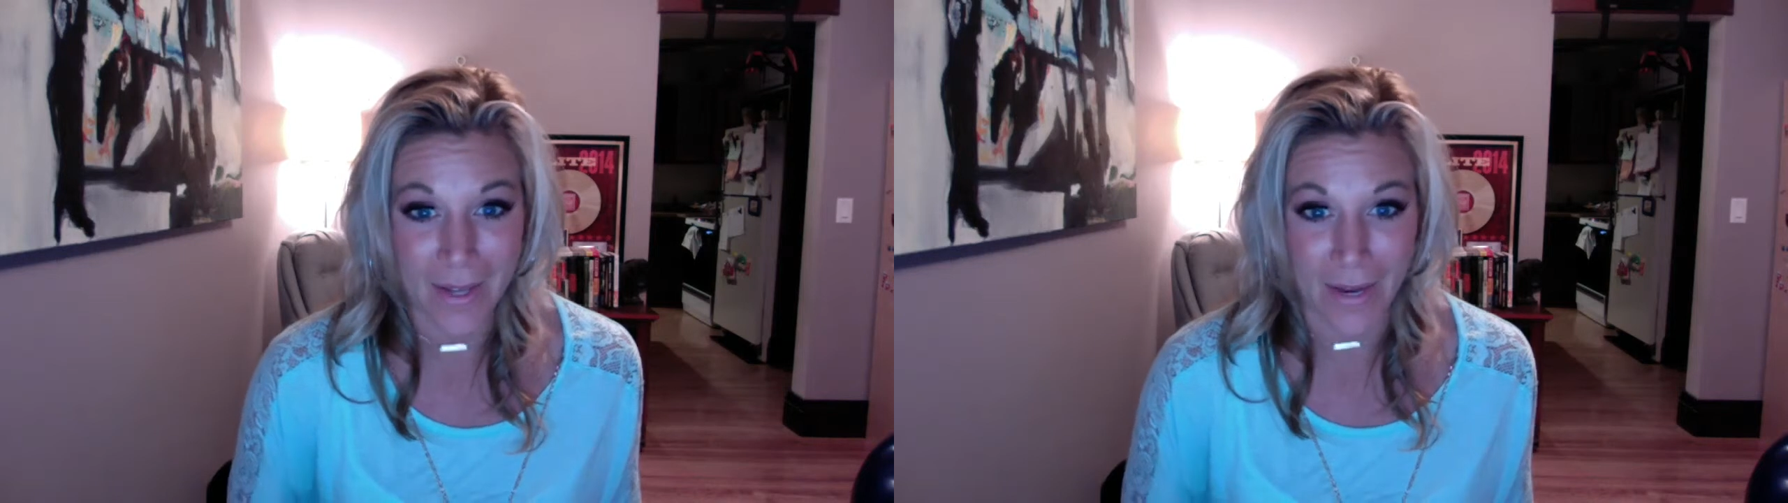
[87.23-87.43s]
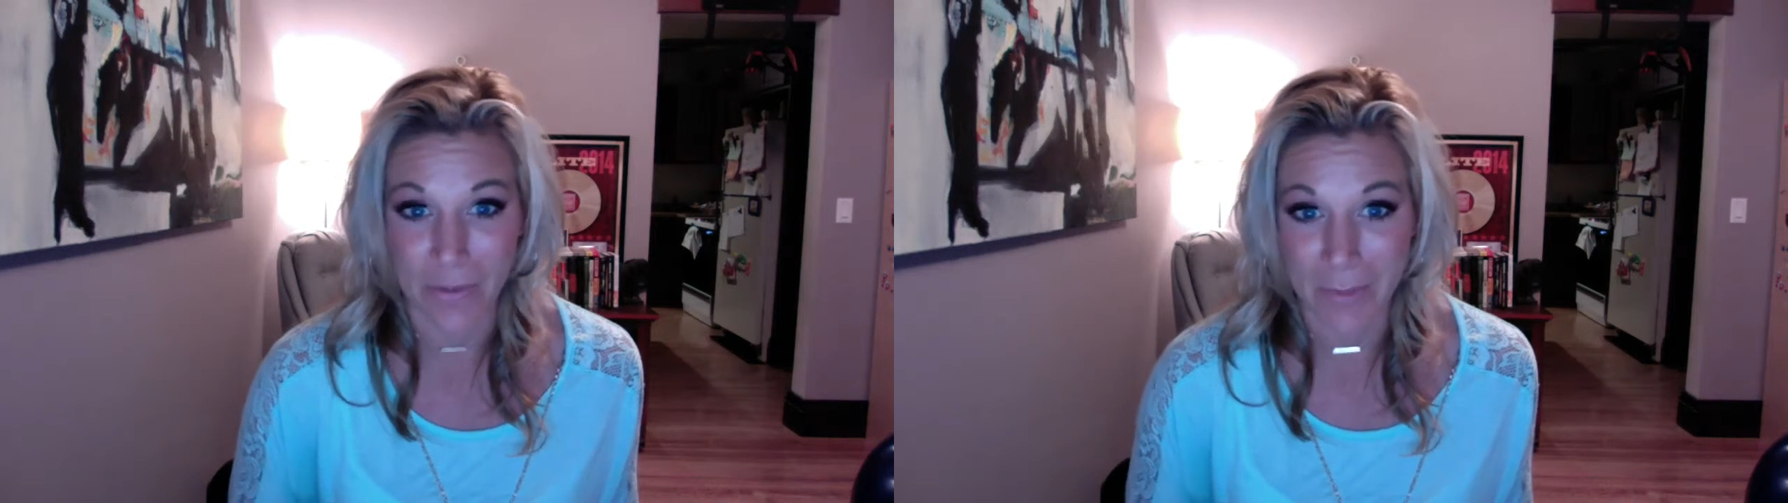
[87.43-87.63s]

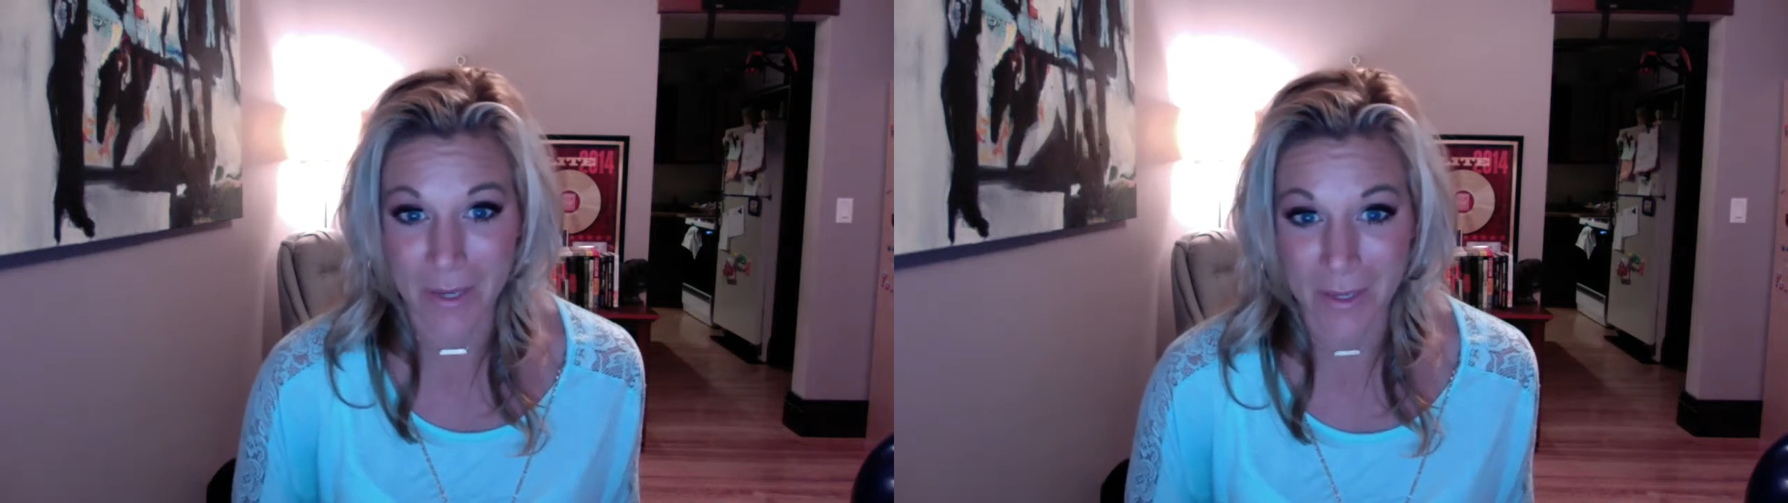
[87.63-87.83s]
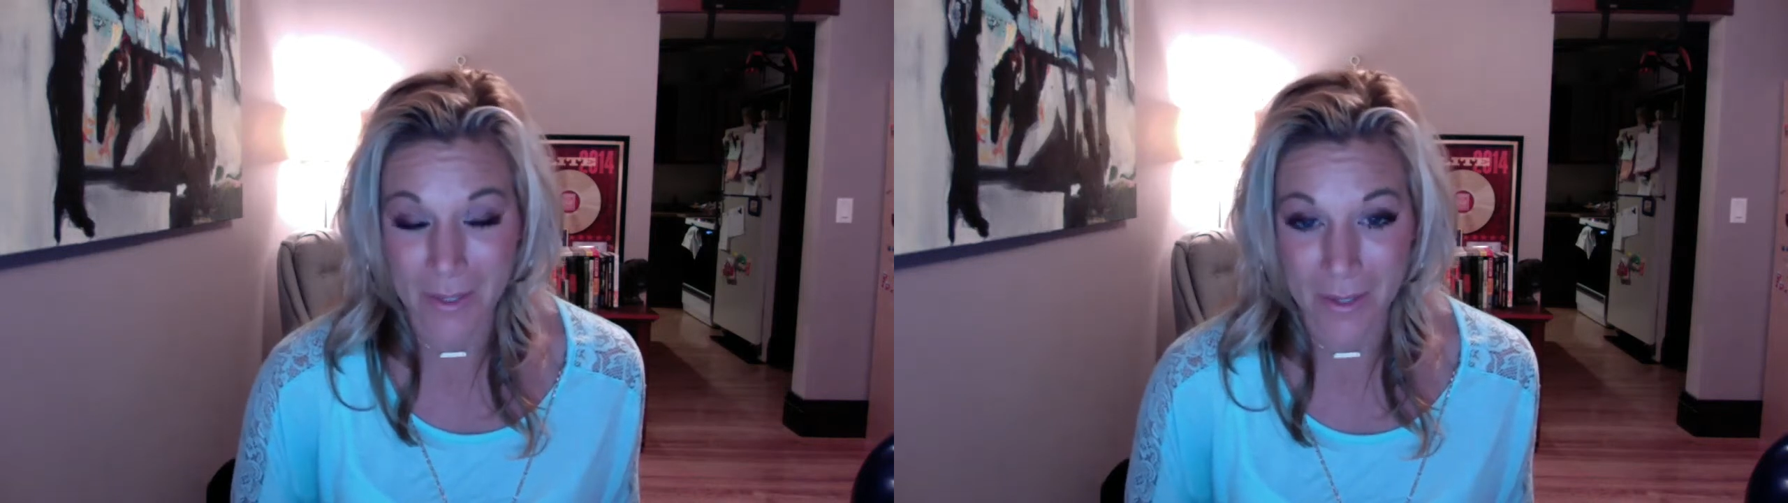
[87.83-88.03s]
after my
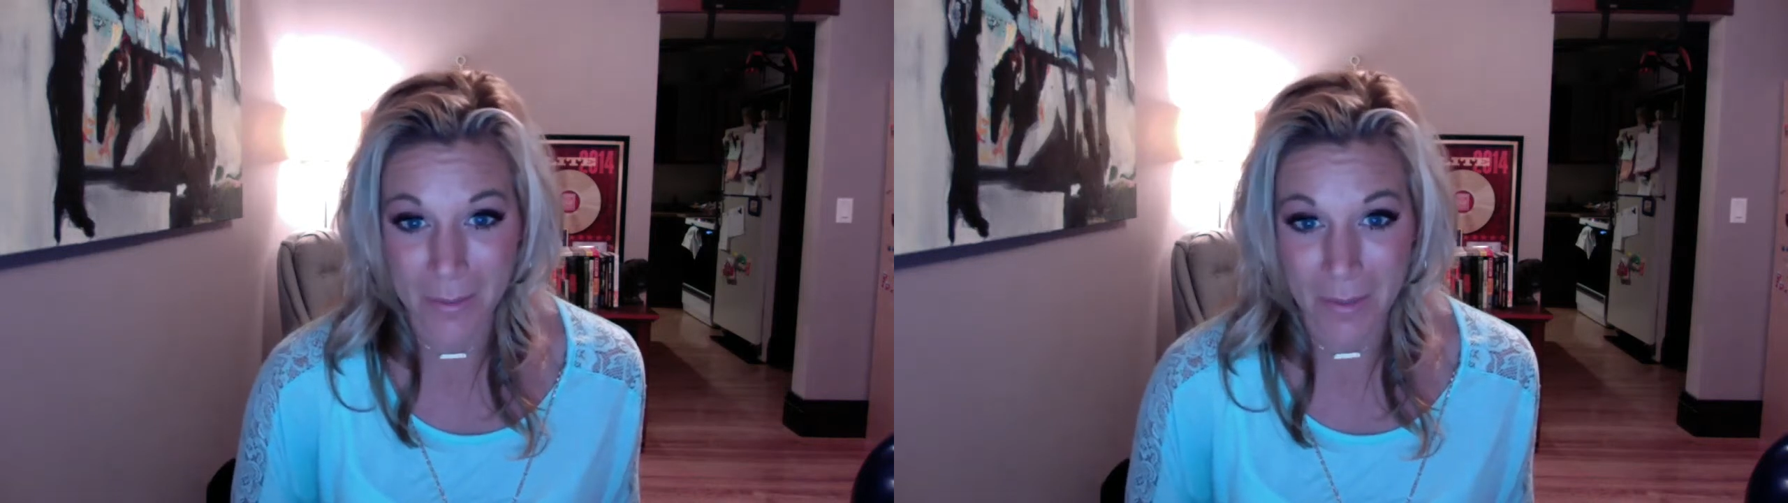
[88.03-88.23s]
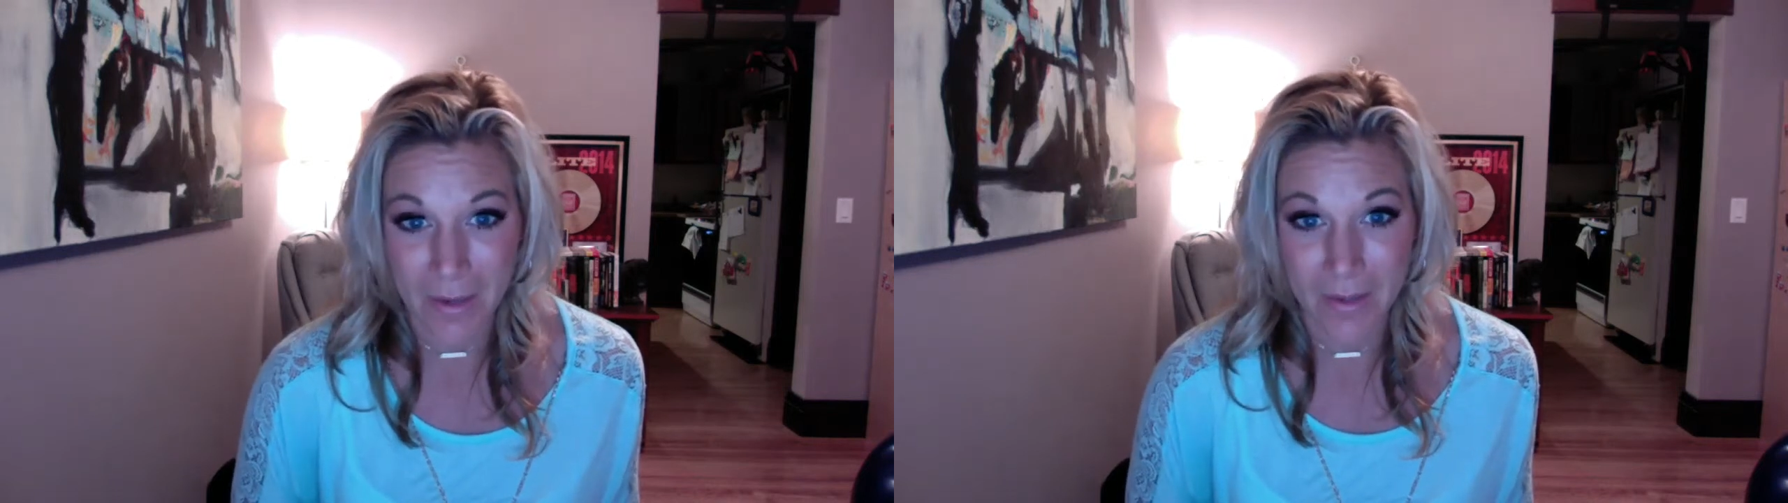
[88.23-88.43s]
kids are
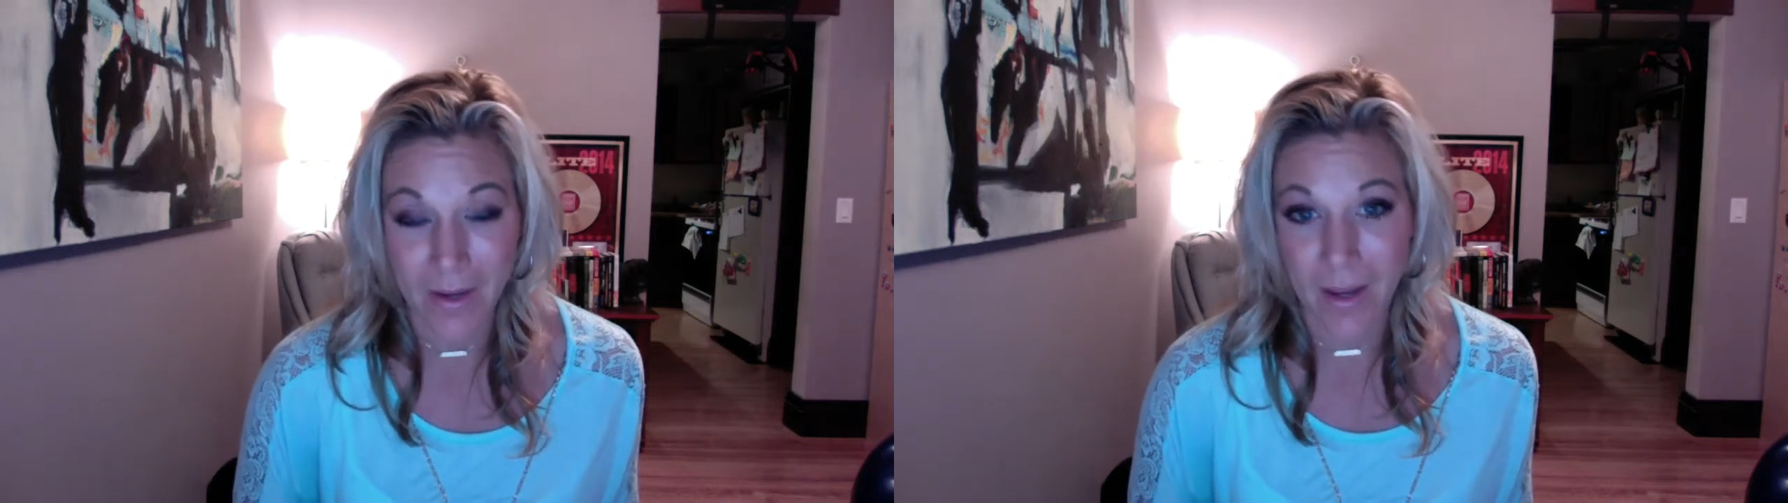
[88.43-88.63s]
in bed,